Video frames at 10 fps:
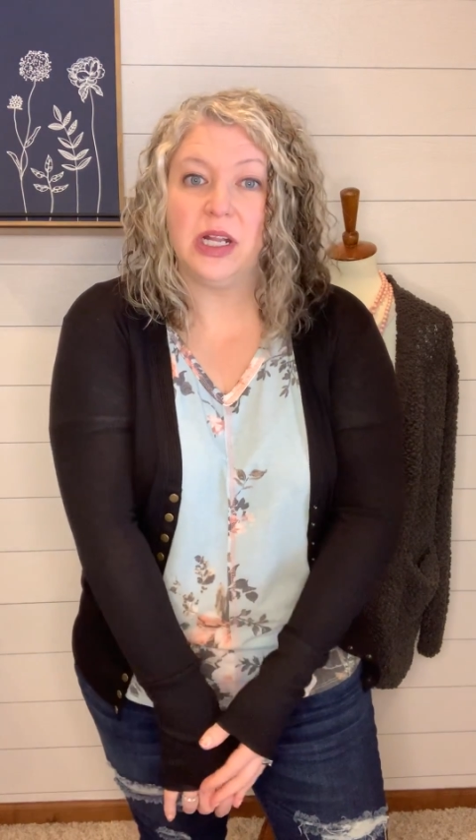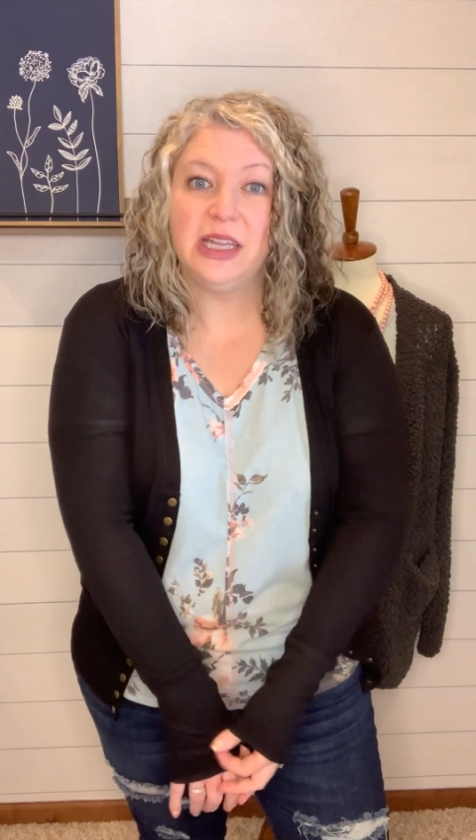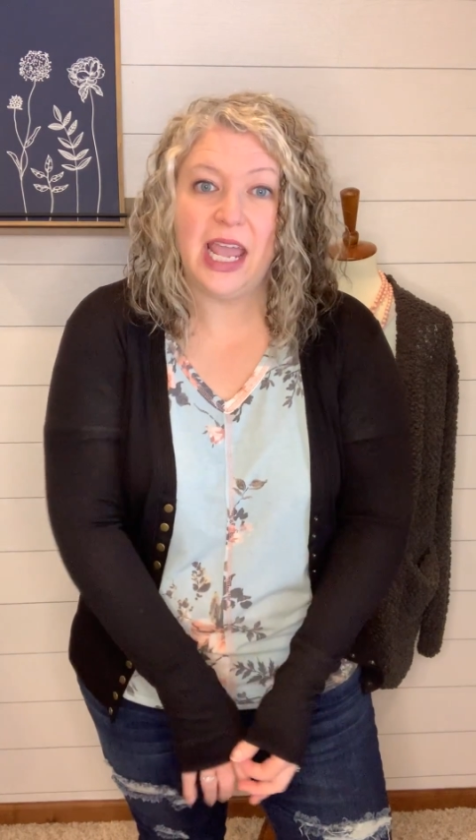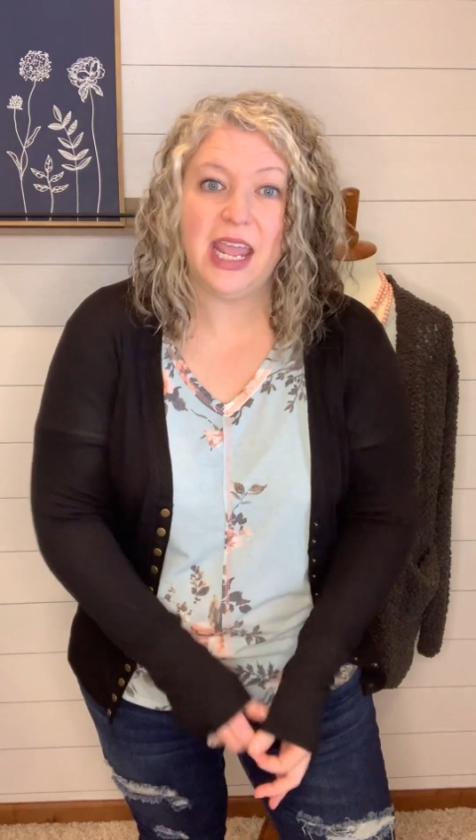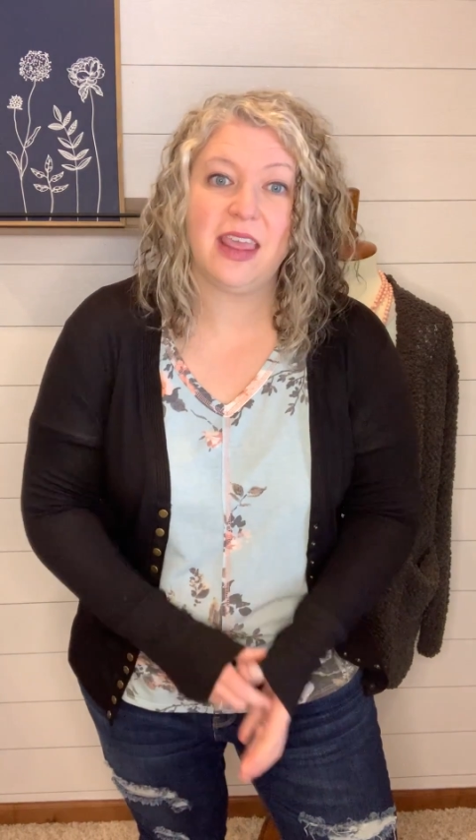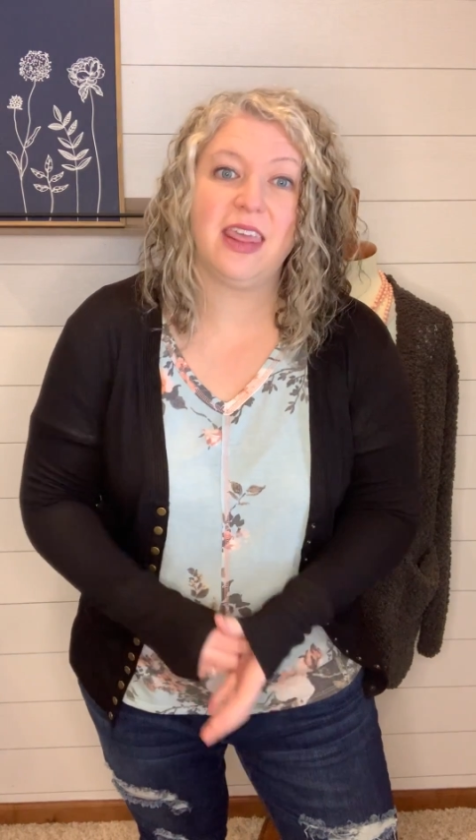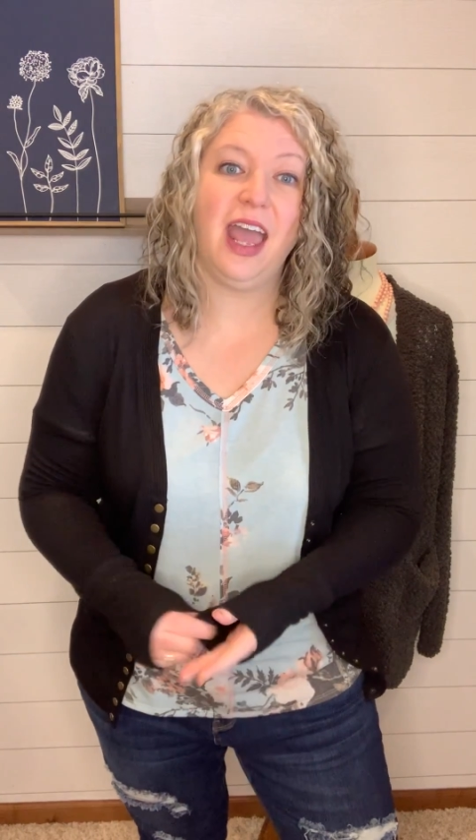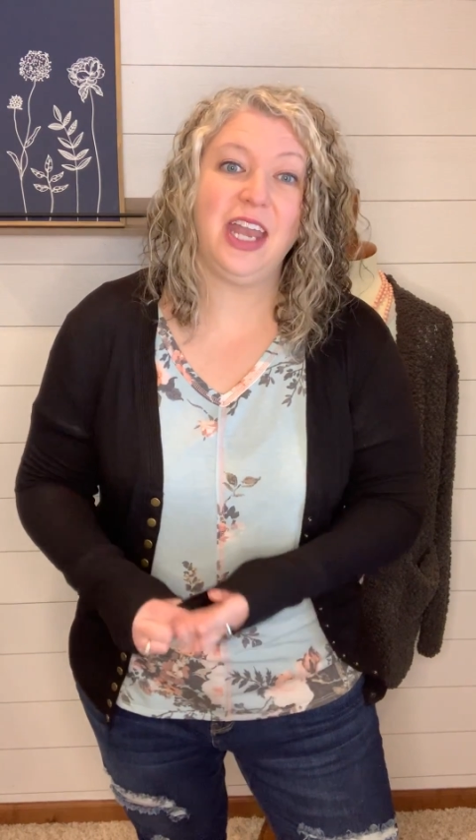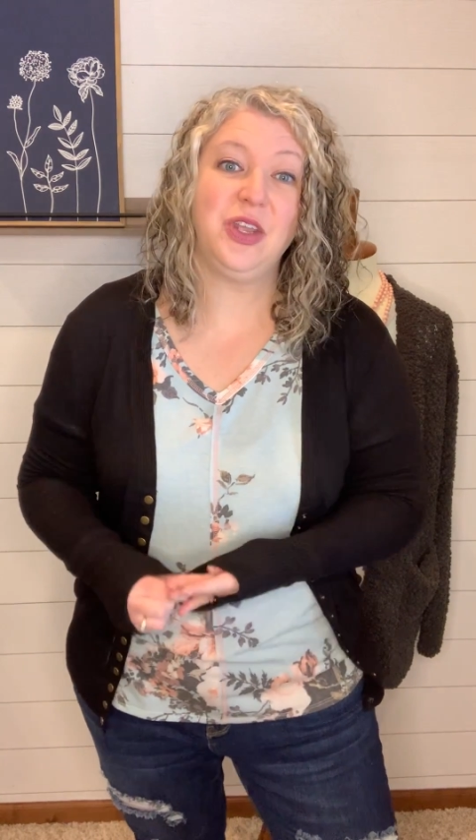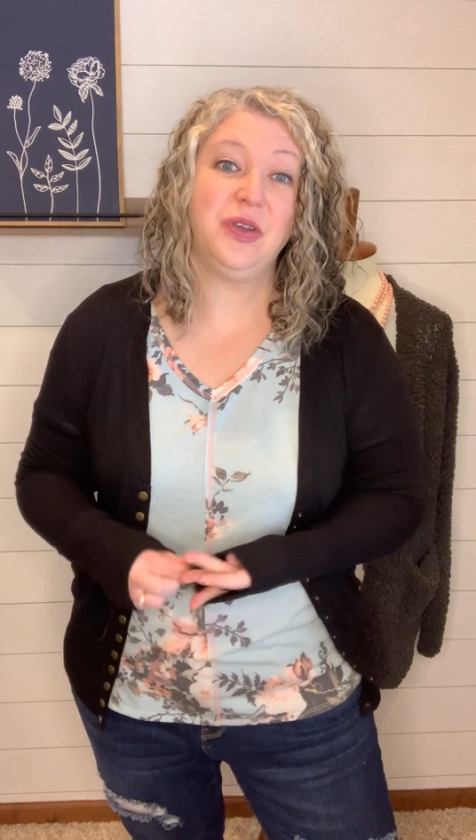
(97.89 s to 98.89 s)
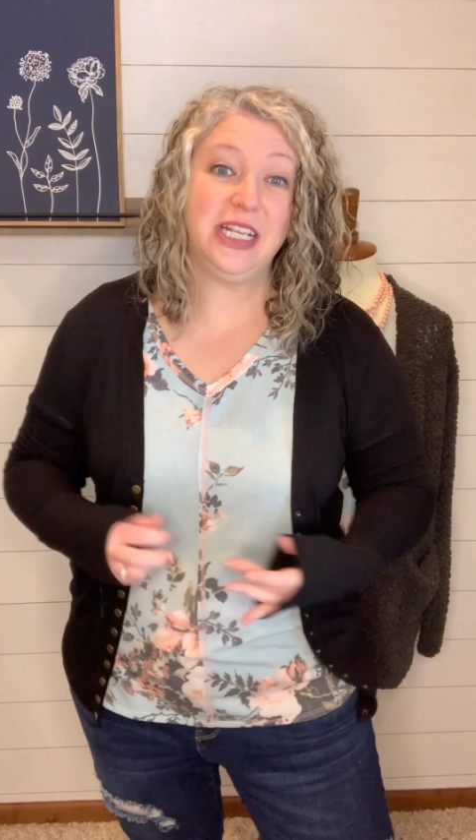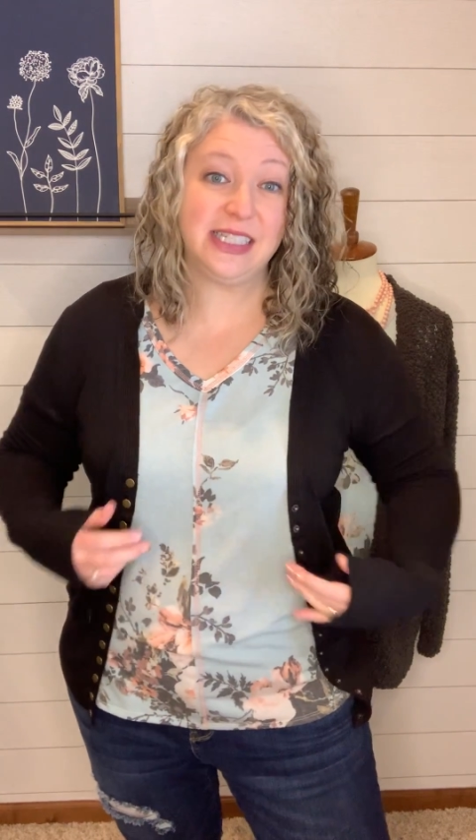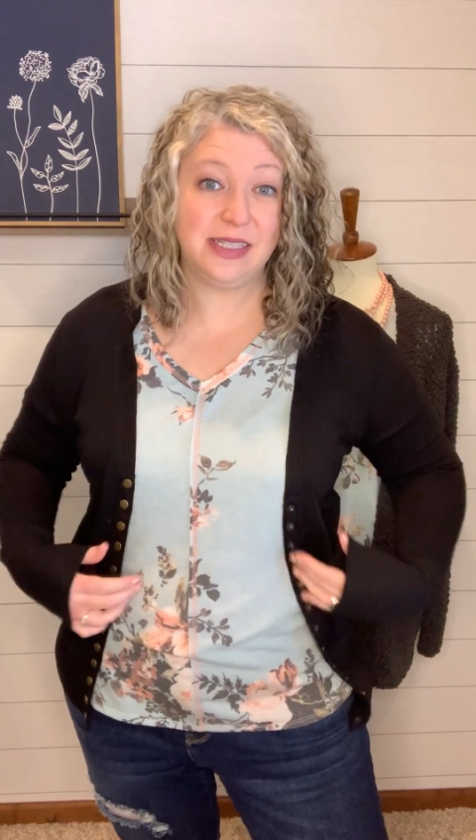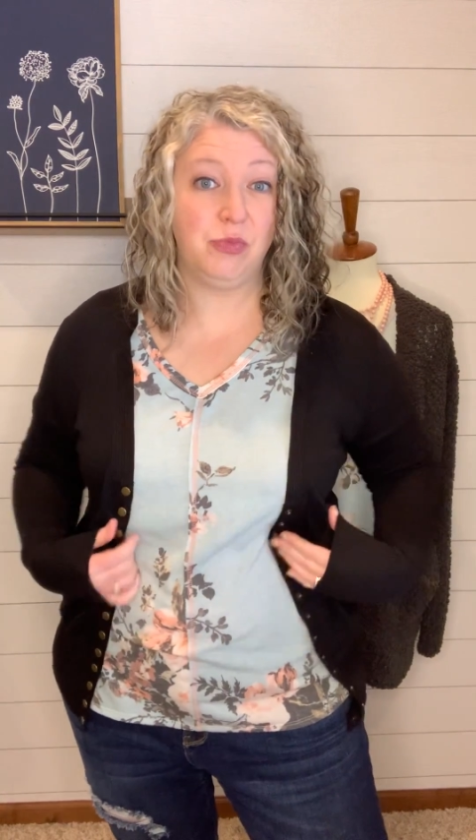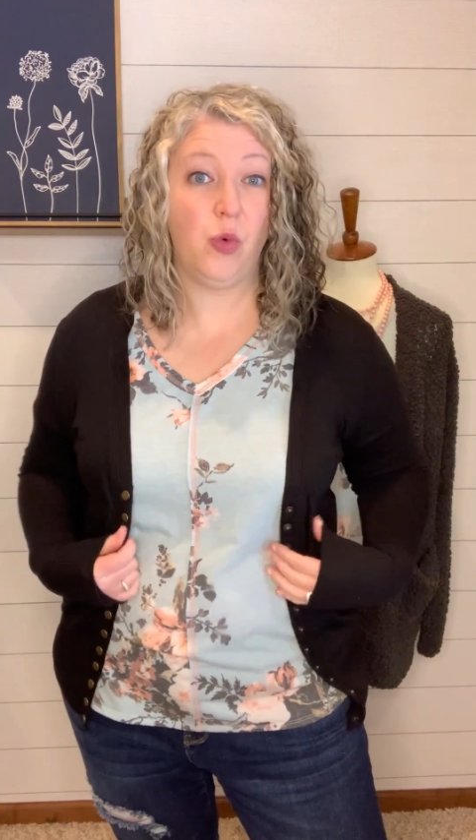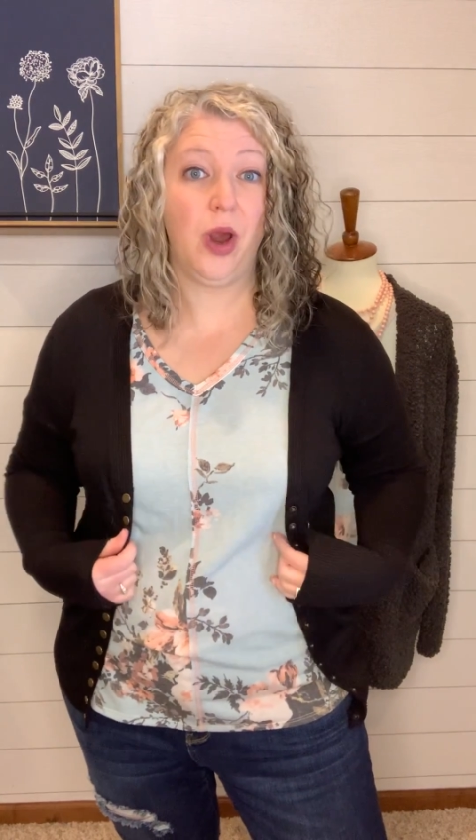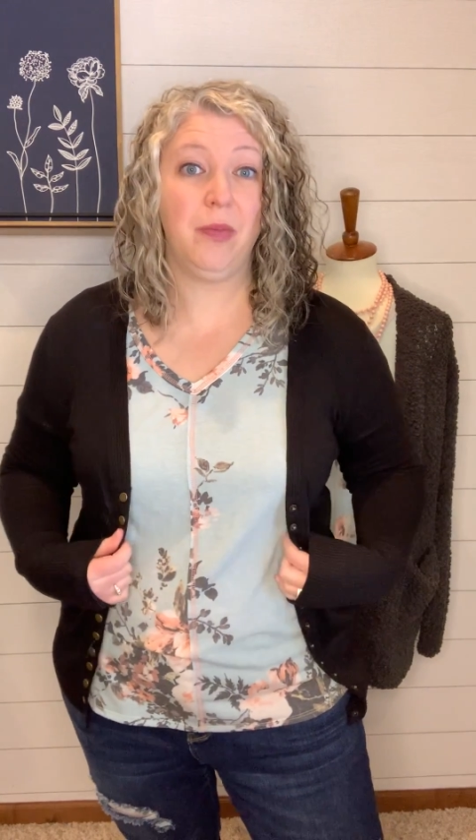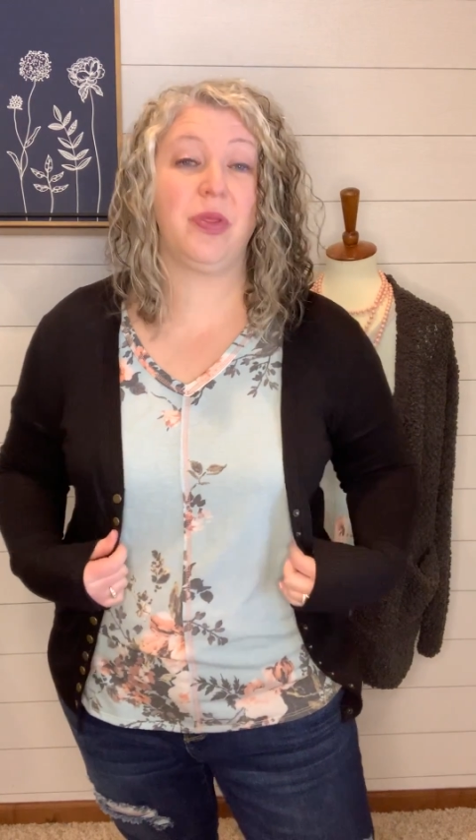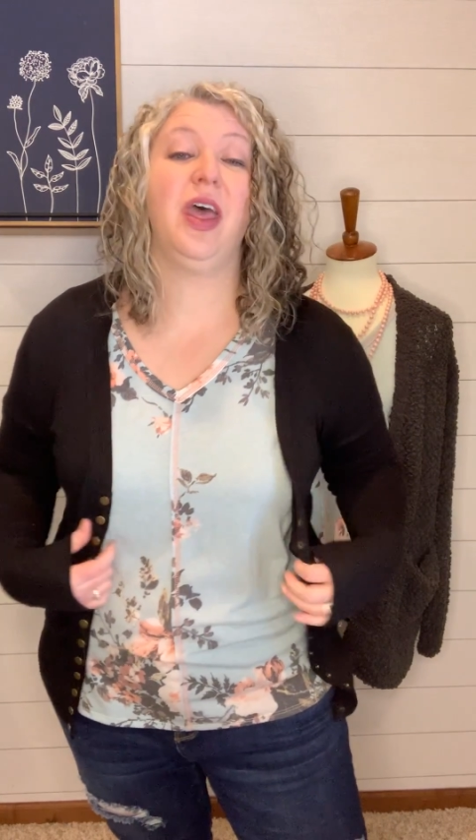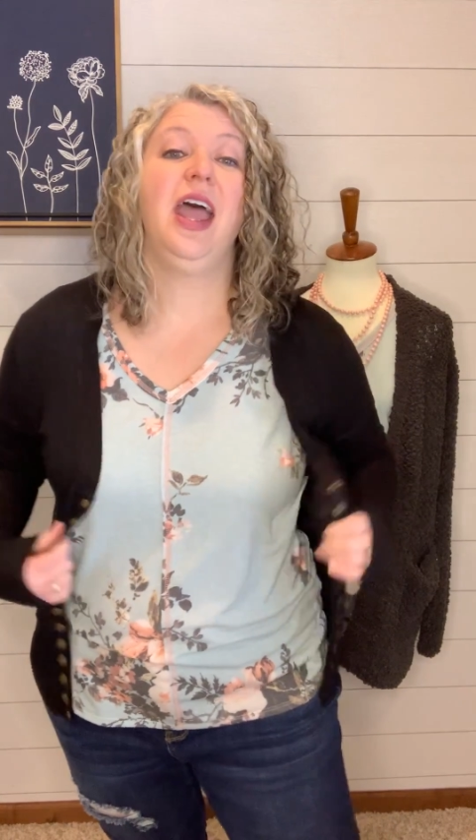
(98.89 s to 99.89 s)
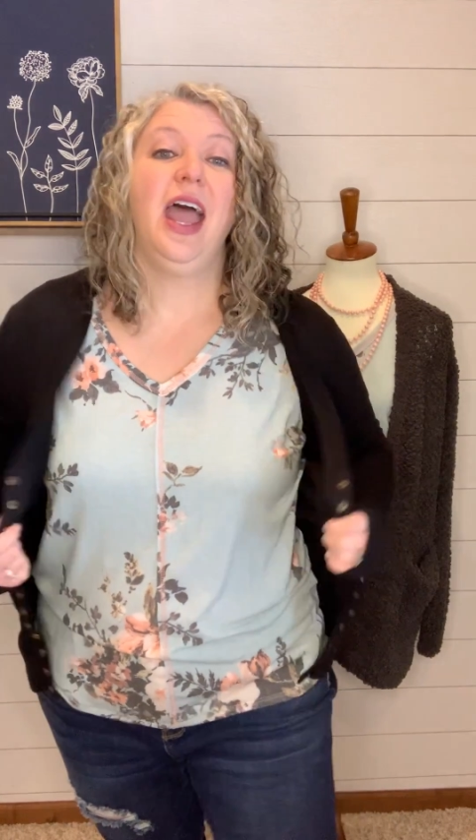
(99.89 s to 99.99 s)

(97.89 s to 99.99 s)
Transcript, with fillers: length and you need some warmth.